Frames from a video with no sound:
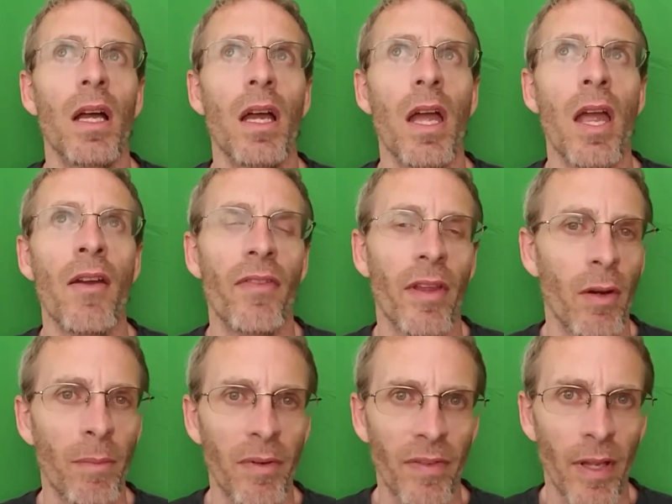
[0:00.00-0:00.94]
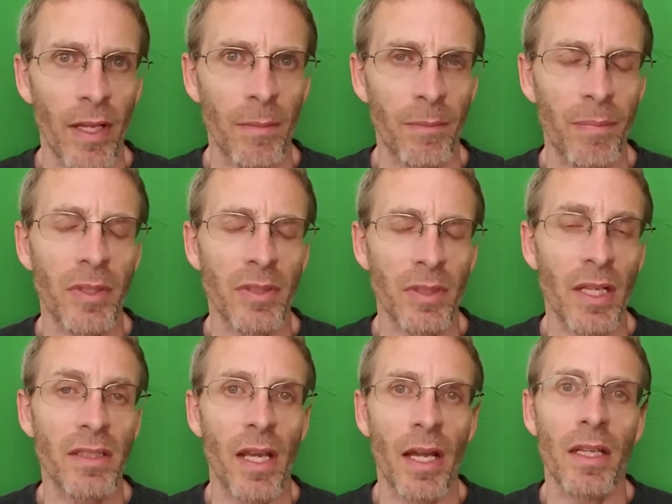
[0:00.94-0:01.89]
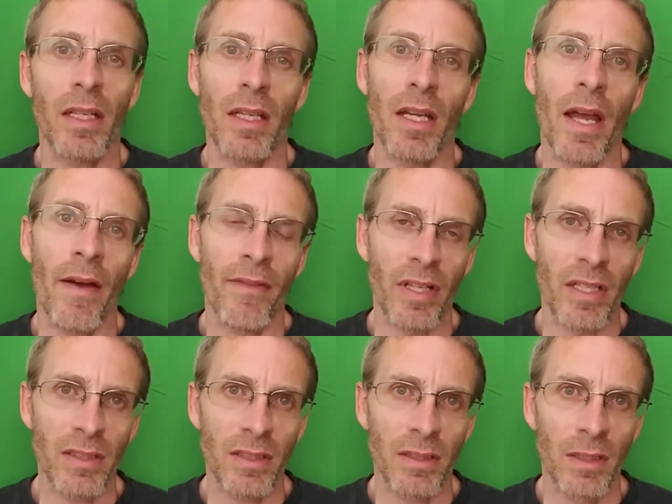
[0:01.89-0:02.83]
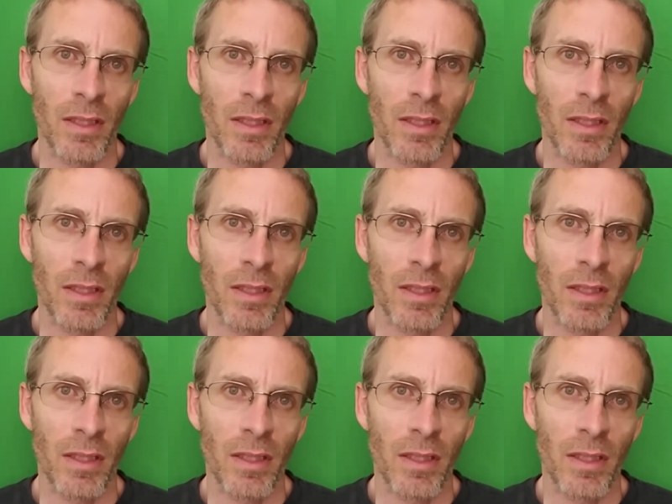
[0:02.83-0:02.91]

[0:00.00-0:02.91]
if they don't present any evidence,